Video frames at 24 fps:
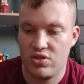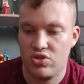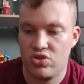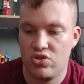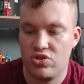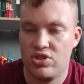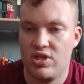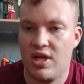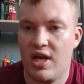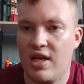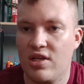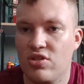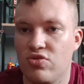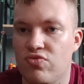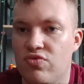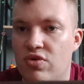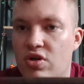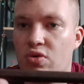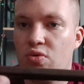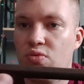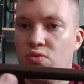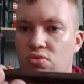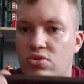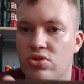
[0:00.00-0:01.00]
So she has
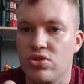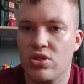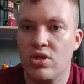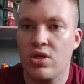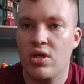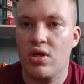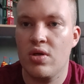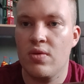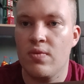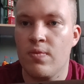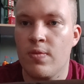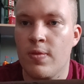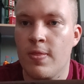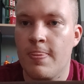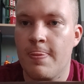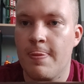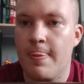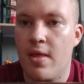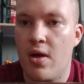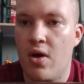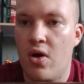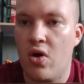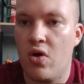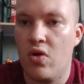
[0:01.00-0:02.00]
runes
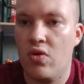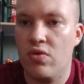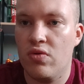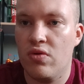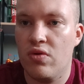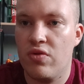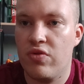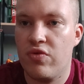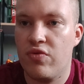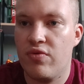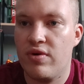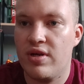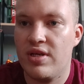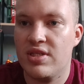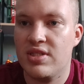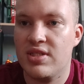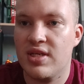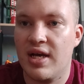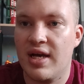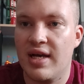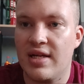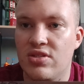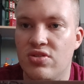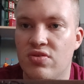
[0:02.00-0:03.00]
on 3
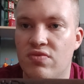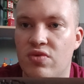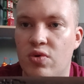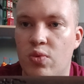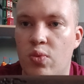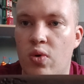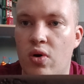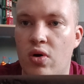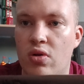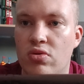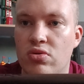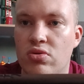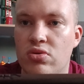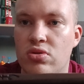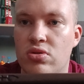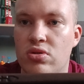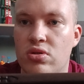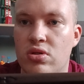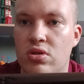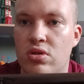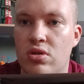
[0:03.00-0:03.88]
sides of the wand,